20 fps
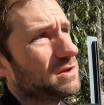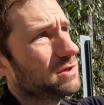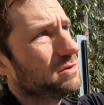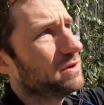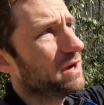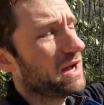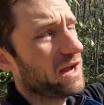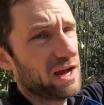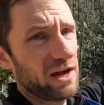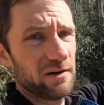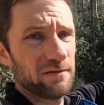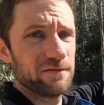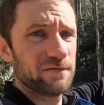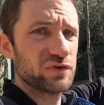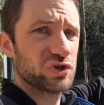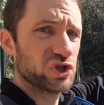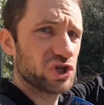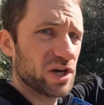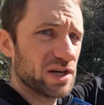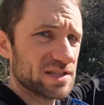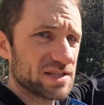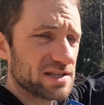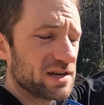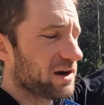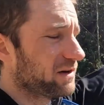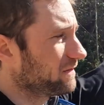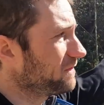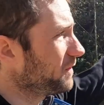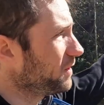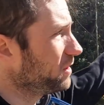You have
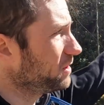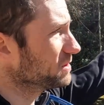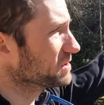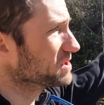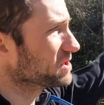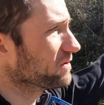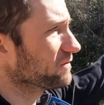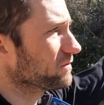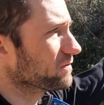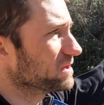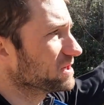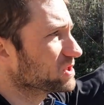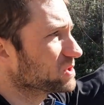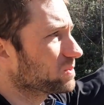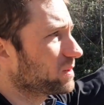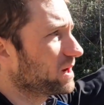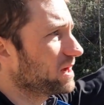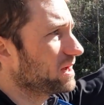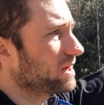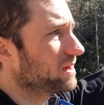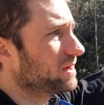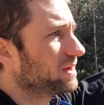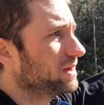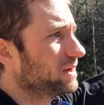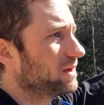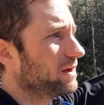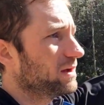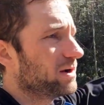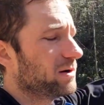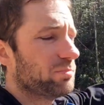Chestnut Falls over this way,
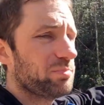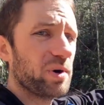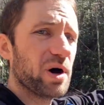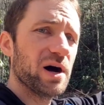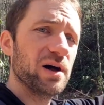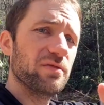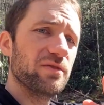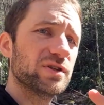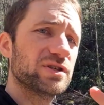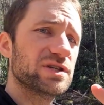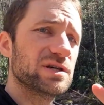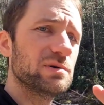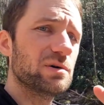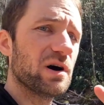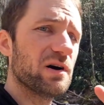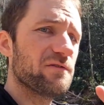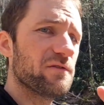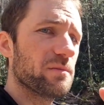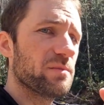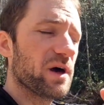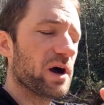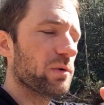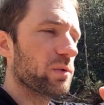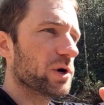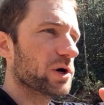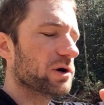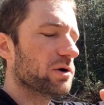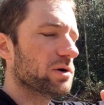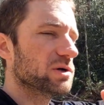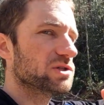but the two of them that
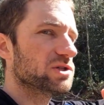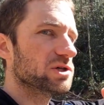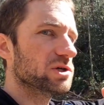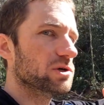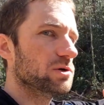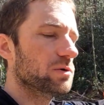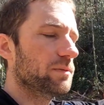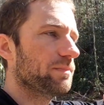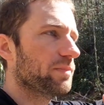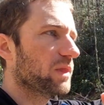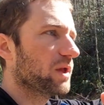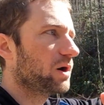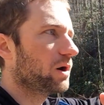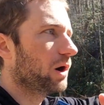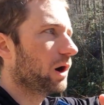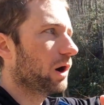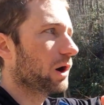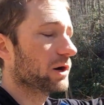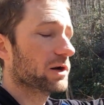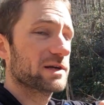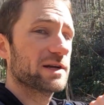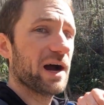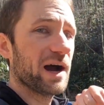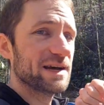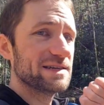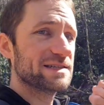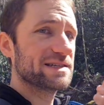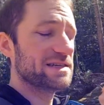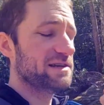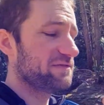we're going to are
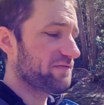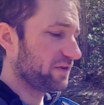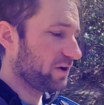Kiesee